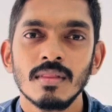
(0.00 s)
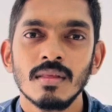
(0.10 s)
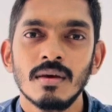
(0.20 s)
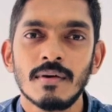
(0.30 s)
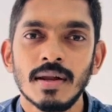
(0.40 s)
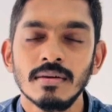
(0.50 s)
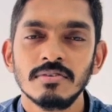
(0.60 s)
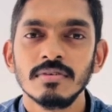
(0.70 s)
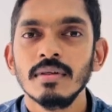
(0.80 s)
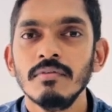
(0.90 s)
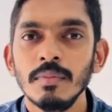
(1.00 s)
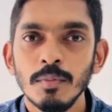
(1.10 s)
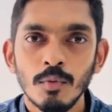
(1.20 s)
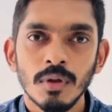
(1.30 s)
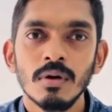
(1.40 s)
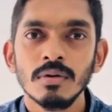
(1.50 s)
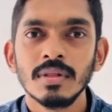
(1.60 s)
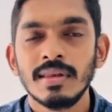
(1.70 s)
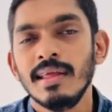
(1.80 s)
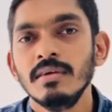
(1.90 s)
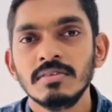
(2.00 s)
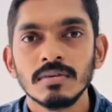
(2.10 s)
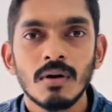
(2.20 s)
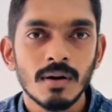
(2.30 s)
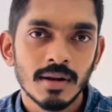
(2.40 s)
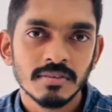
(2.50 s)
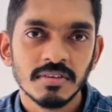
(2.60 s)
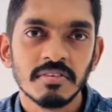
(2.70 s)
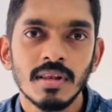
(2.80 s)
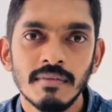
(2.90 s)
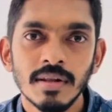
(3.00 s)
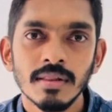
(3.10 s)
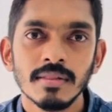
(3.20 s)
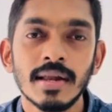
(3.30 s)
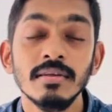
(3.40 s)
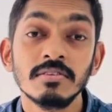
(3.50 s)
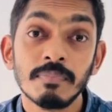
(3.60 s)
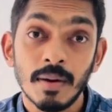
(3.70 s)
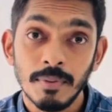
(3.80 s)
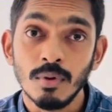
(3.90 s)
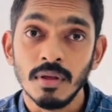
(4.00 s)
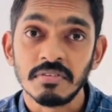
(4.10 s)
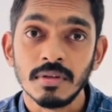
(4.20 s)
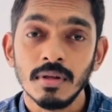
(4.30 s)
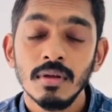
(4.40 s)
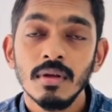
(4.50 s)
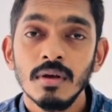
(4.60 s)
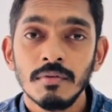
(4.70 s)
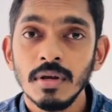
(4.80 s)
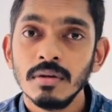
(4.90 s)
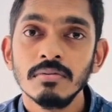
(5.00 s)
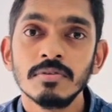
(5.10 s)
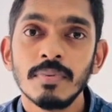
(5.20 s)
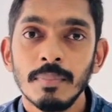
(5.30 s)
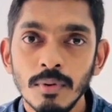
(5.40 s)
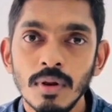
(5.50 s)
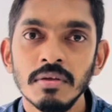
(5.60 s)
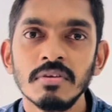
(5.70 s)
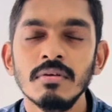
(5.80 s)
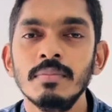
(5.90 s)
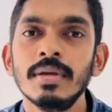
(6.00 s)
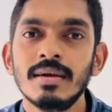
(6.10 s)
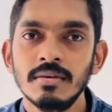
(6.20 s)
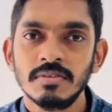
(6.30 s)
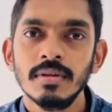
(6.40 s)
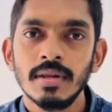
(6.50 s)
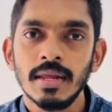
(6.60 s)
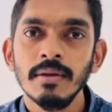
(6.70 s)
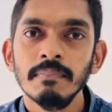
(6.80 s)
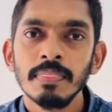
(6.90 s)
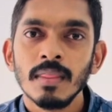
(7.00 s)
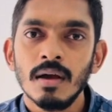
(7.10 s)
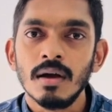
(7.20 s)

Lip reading: Right. So then we'll be moving on to the next organizational level, that is population. When it comes to population, we'll be considering a